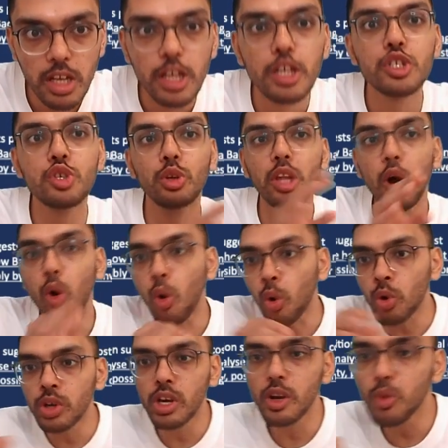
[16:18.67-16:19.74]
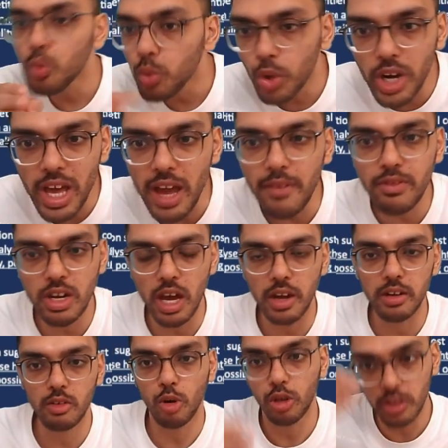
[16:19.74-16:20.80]
So the owner would have
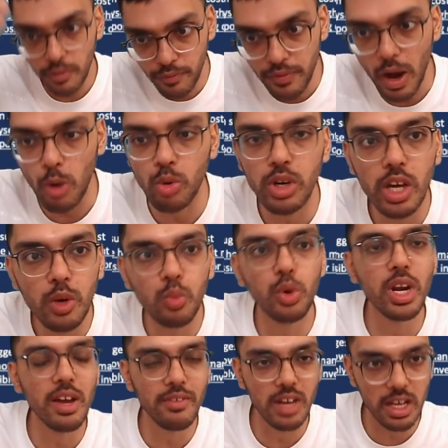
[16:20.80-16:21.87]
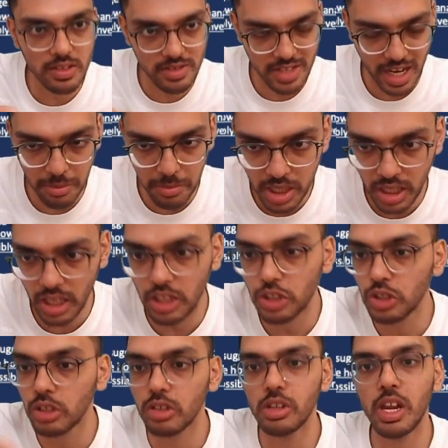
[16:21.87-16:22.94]
done, or the founder would have done,
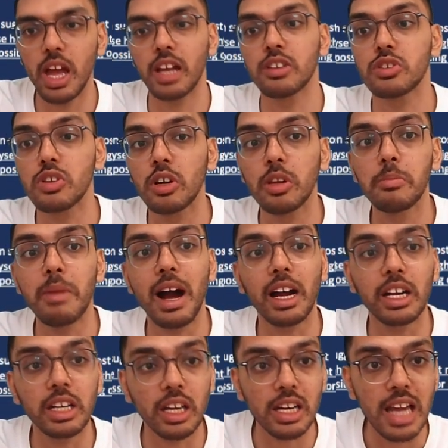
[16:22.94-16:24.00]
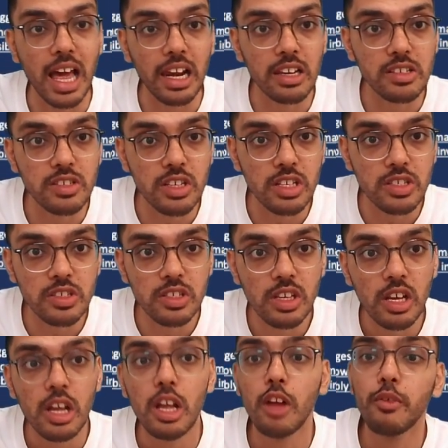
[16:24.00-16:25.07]
segmentation, external market analysis,
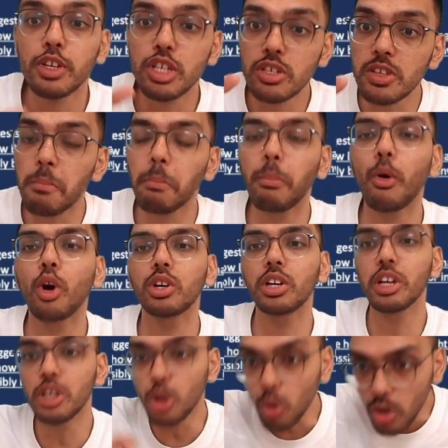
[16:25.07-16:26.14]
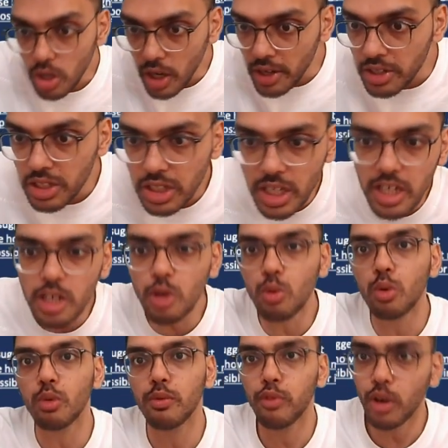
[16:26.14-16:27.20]
which is important to
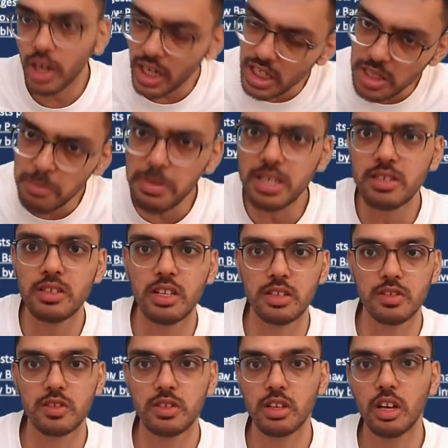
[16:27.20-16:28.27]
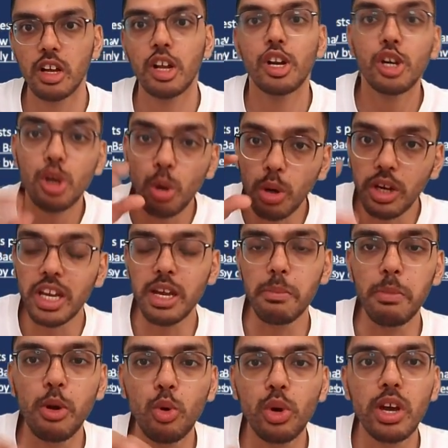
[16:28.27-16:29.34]
continue for any business to keep
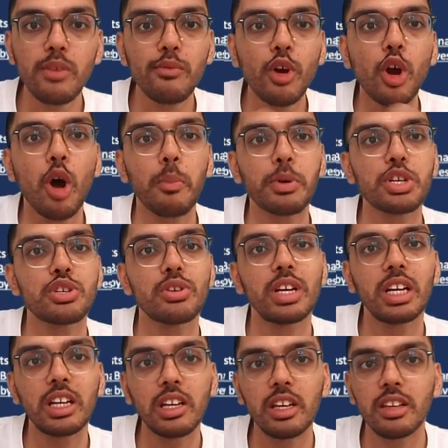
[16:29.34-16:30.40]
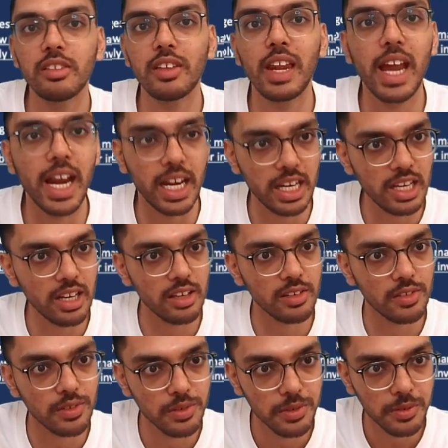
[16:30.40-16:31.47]
looking for opportunities and
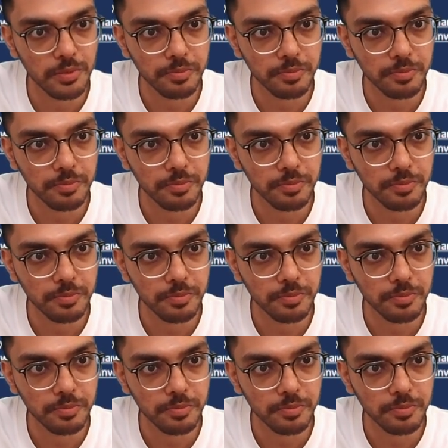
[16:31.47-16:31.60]
ideas.